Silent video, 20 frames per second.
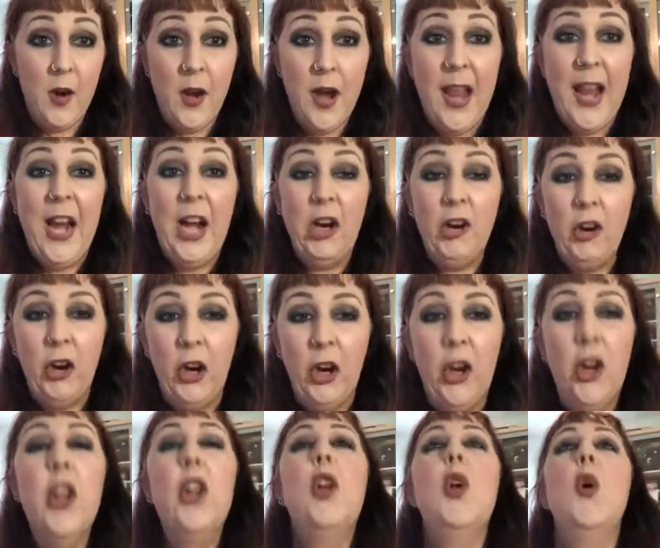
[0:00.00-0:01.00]

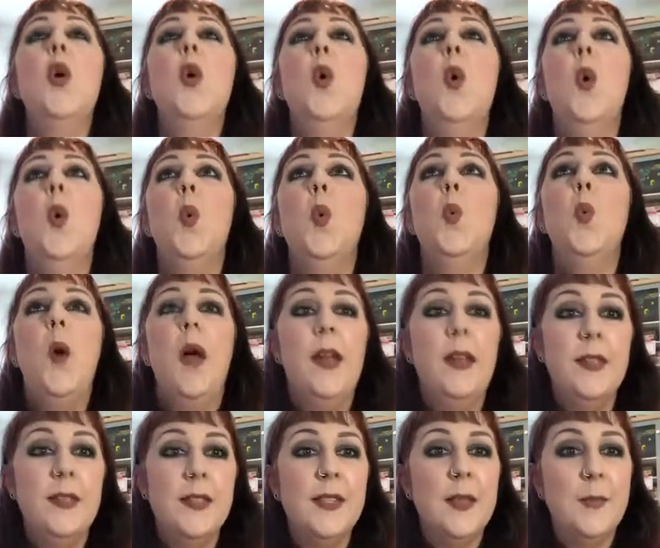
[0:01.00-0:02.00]
error,
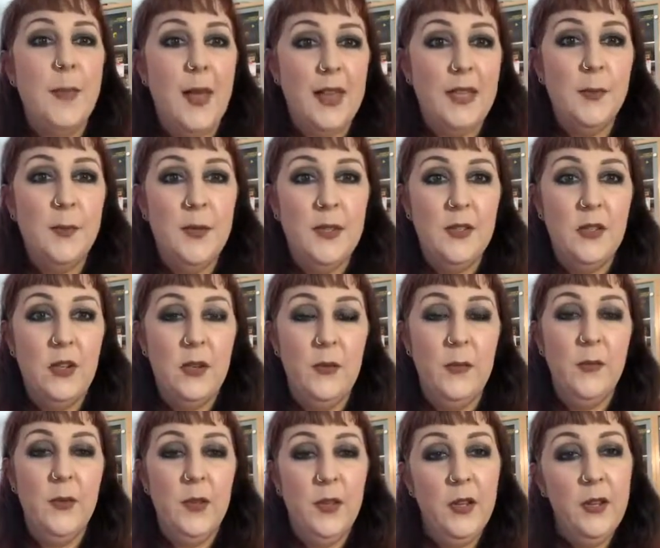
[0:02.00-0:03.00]
what is the best
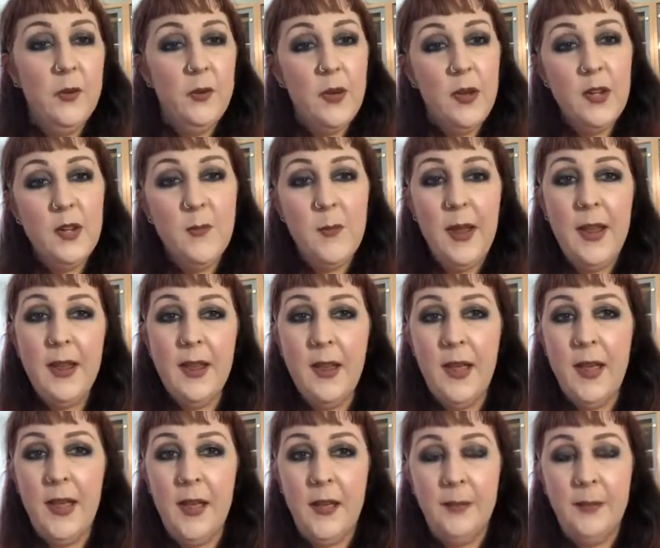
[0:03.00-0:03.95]
position for you. And you might,